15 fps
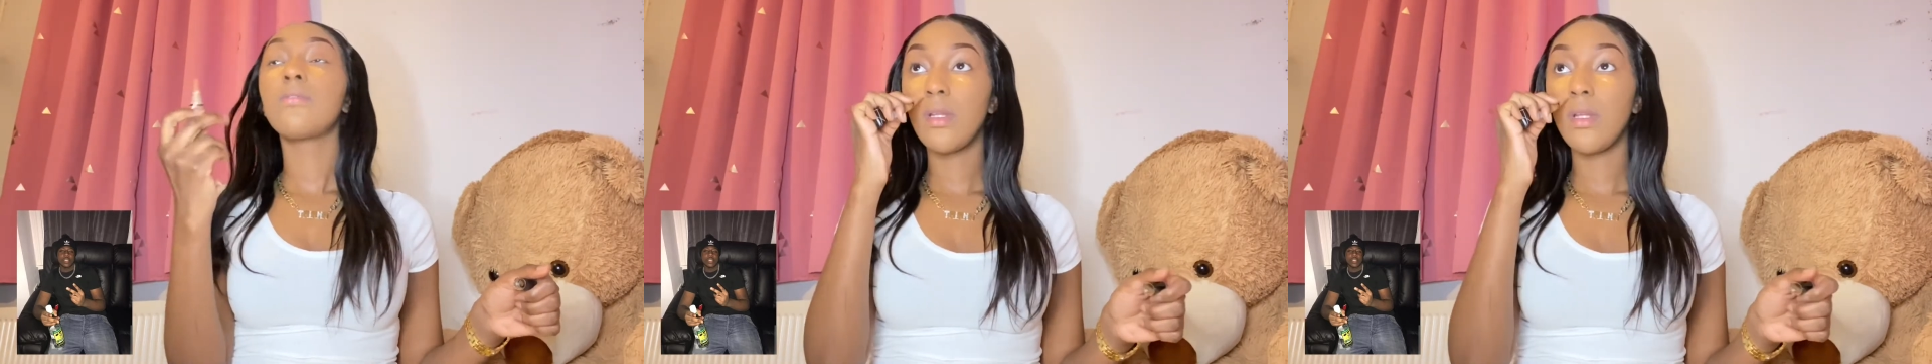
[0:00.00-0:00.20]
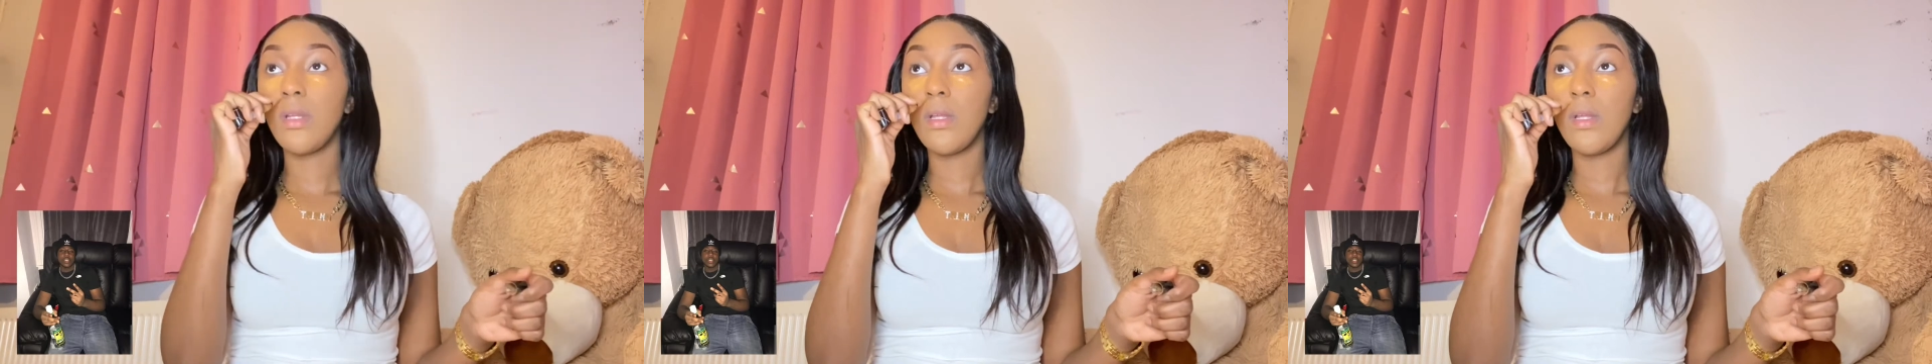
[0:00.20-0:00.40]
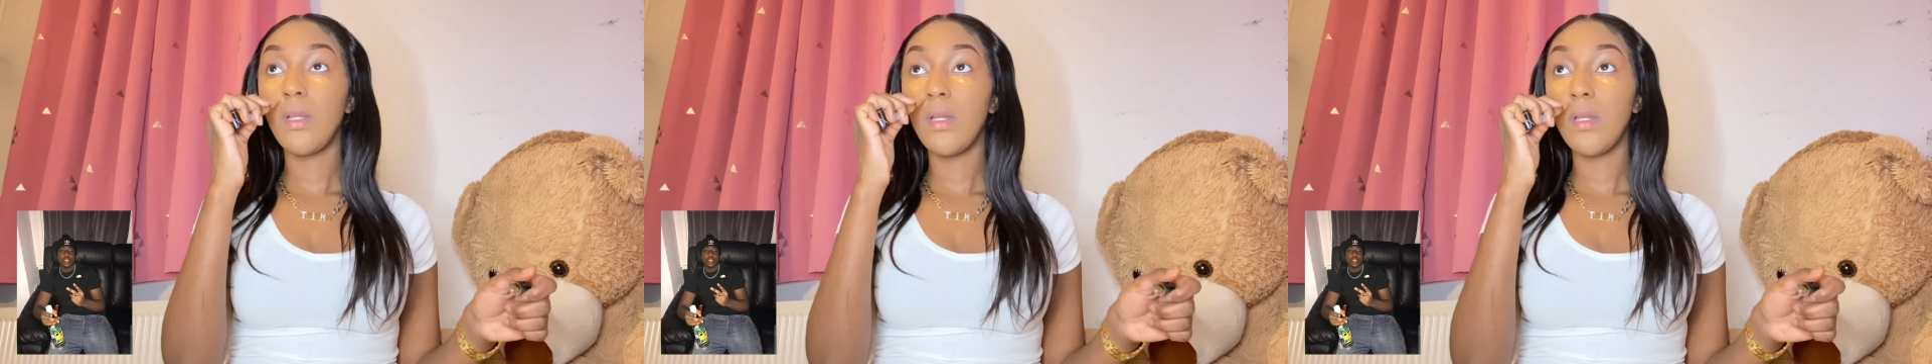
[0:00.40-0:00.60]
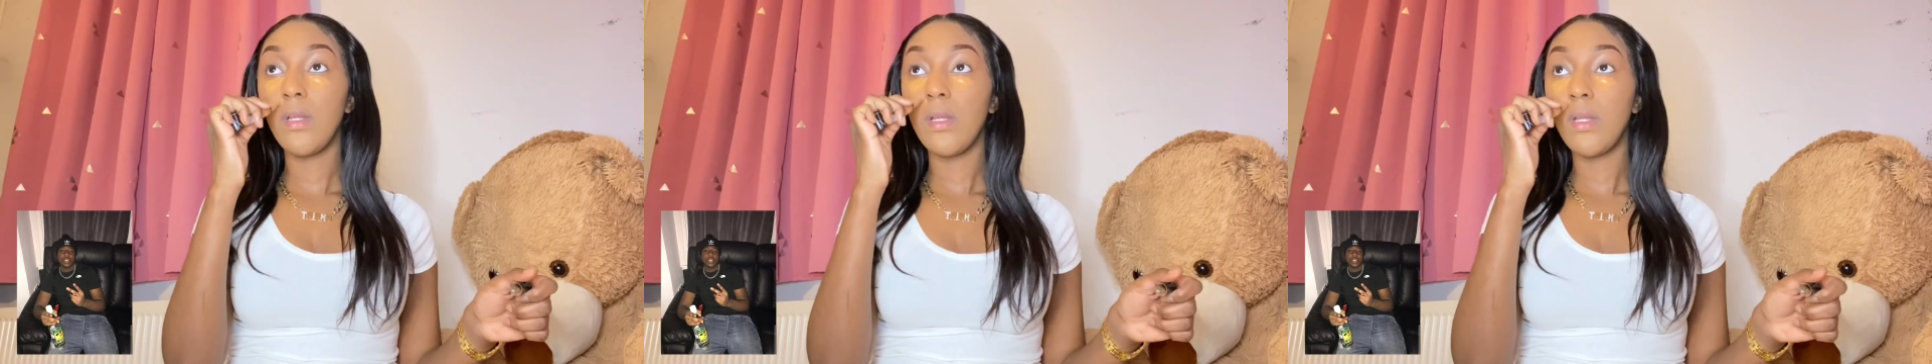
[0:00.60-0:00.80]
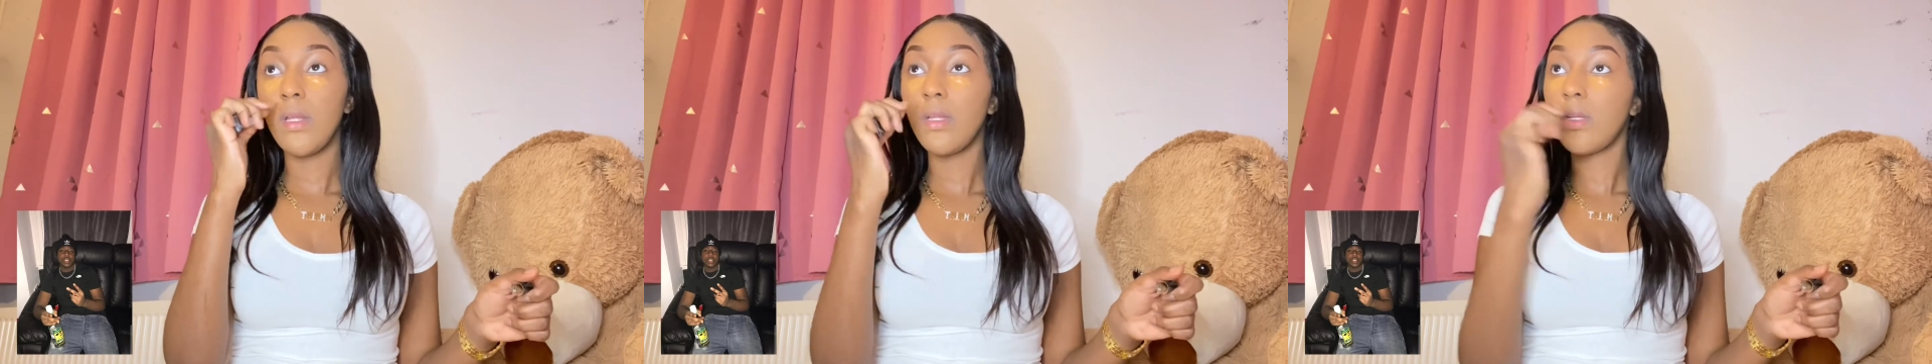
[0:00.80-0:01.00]
or I'm
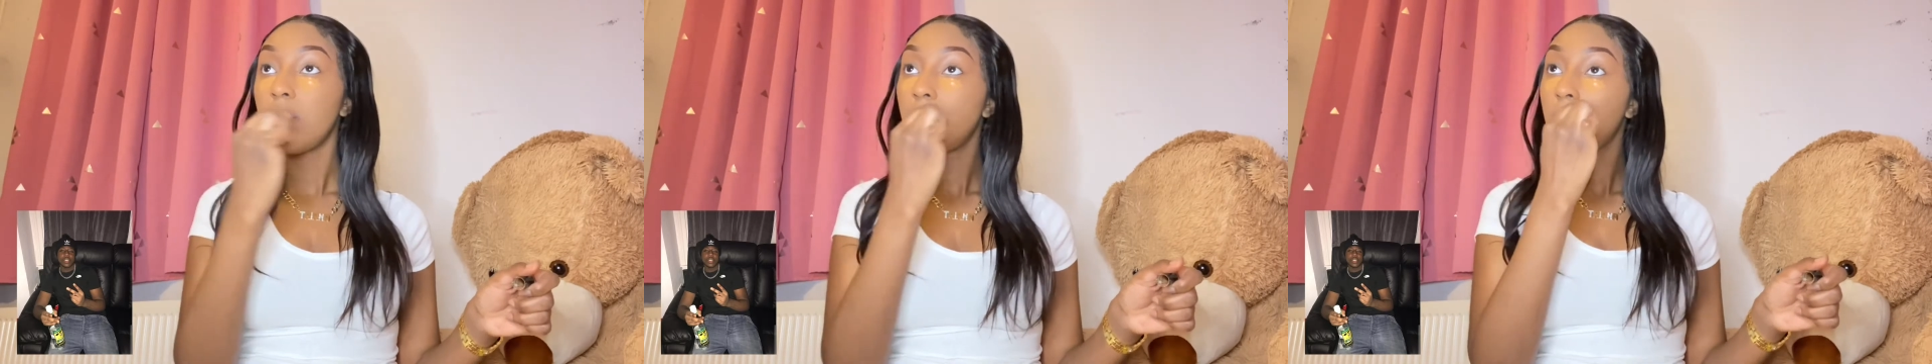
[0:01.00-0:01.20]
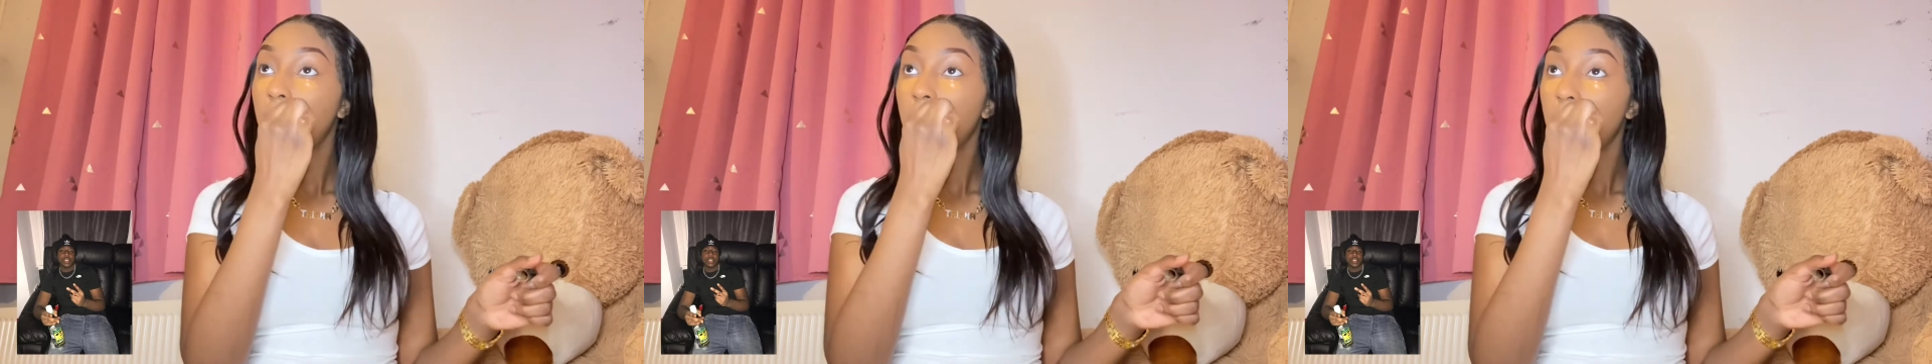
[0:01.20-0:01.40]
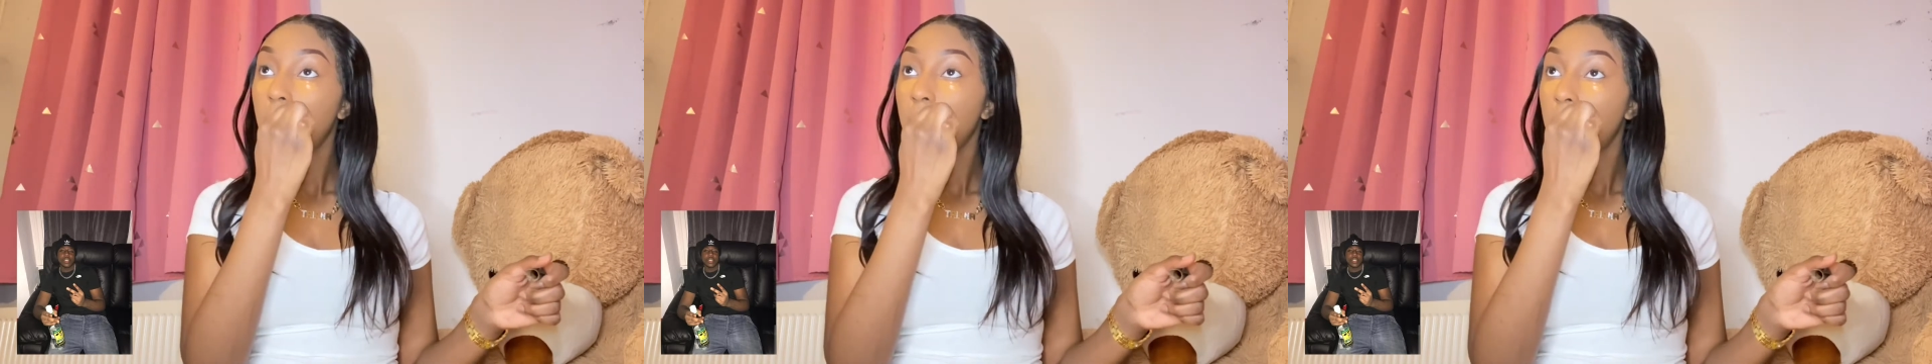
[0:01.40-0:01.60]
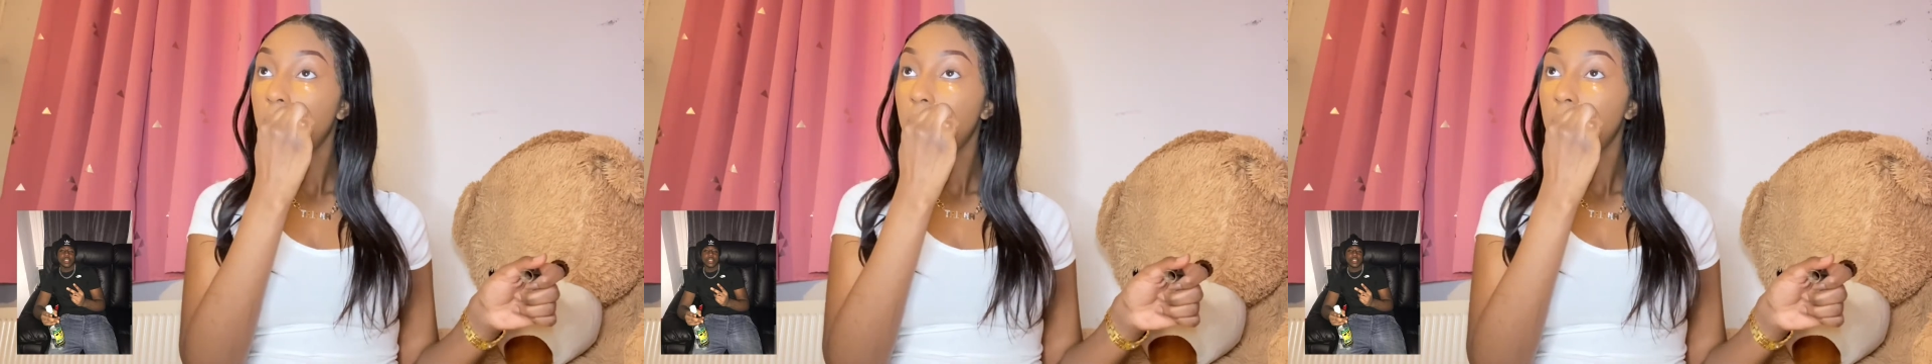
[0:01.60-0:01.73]
right now still.